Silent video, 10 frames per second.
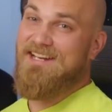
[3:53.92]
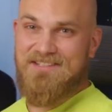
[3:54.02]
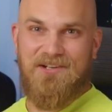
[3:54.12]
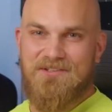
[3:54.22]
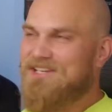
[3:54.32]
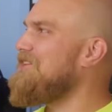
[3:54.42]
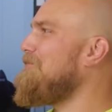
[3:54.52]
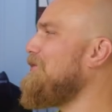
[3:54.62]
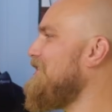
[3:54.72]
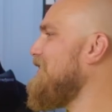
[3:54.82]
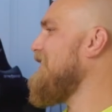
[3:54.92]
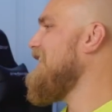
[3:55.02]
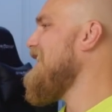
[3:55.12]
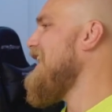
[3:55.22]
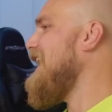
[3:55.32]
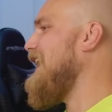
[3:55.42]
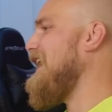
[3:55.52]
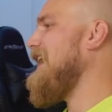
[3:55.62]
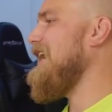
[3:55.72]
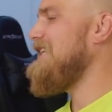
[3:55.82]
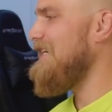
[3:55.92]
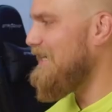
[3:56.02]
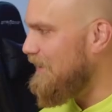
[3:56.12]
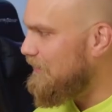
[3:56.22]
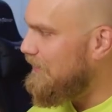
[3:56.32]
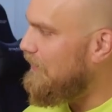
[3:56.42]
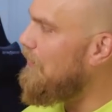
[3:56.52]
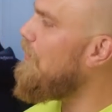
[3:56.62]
actually holds on there pretty good. I, I, did get a little